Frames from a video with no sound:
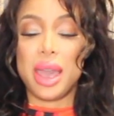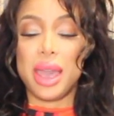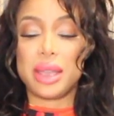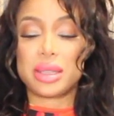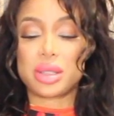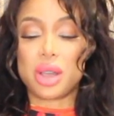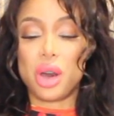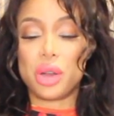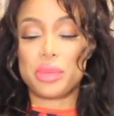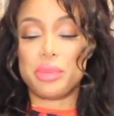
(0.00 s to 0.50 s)

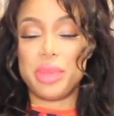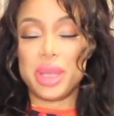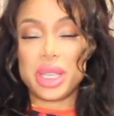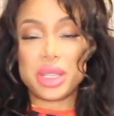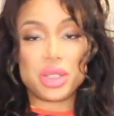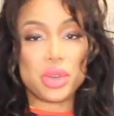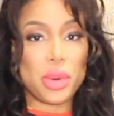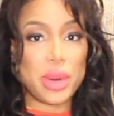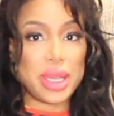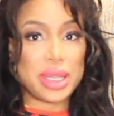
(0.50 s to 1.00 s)
it's called Big
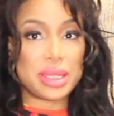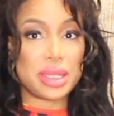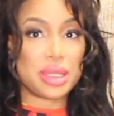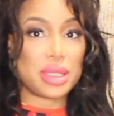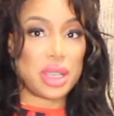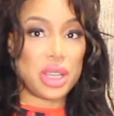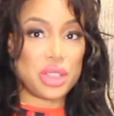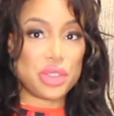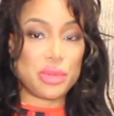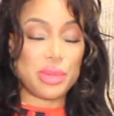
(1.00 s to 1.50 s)
Twist. It's
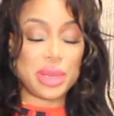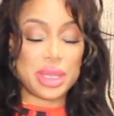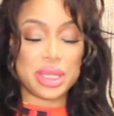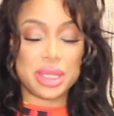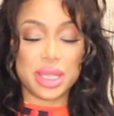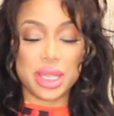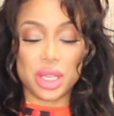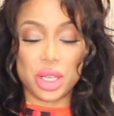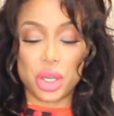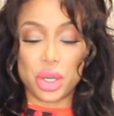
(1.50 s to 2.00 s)

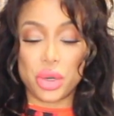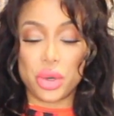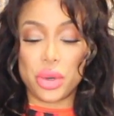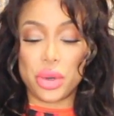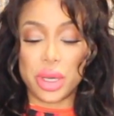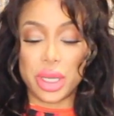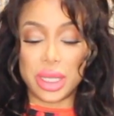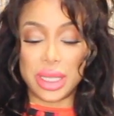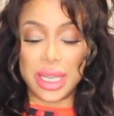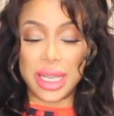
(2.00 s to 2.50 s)
100%
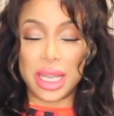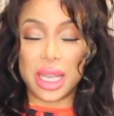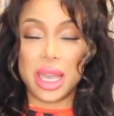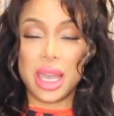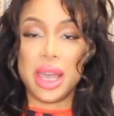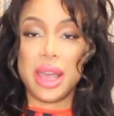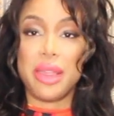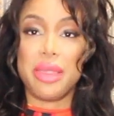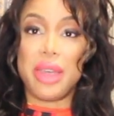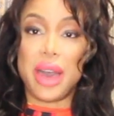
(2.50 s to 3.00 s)
acrylic
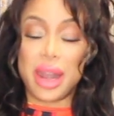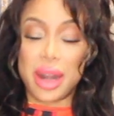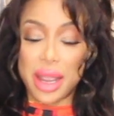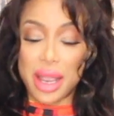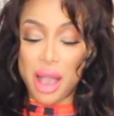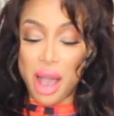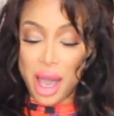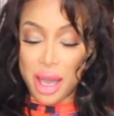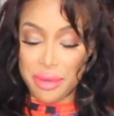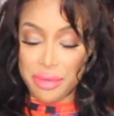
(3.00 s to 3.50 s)
that I
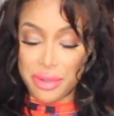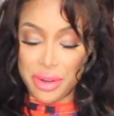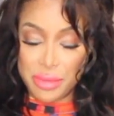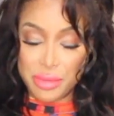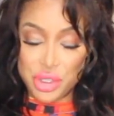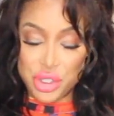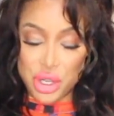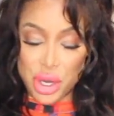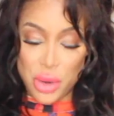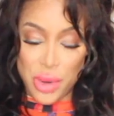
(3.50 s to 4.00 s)
got from
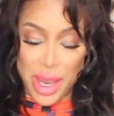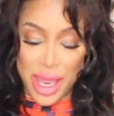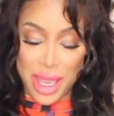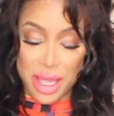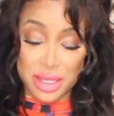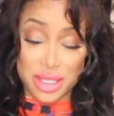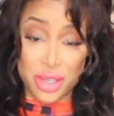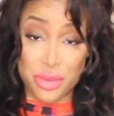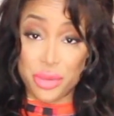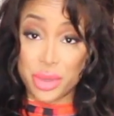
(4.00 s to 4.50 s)

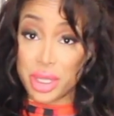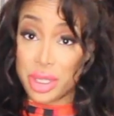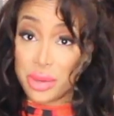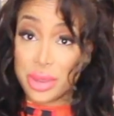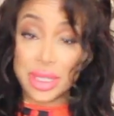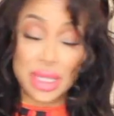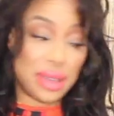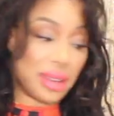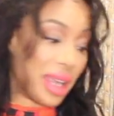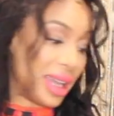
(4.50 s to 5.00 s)
Joann's. I really,
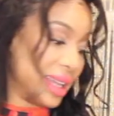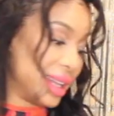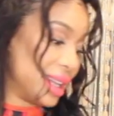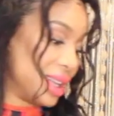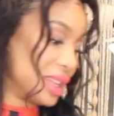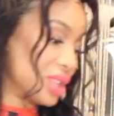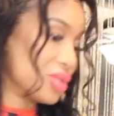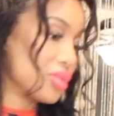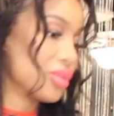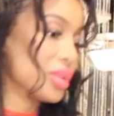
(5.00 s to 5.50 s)
really like it.
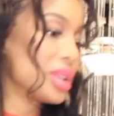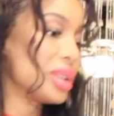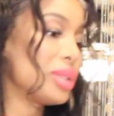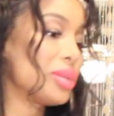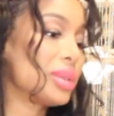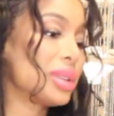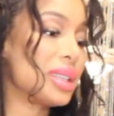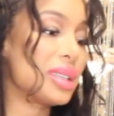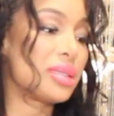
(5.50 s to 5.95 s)
It's really, really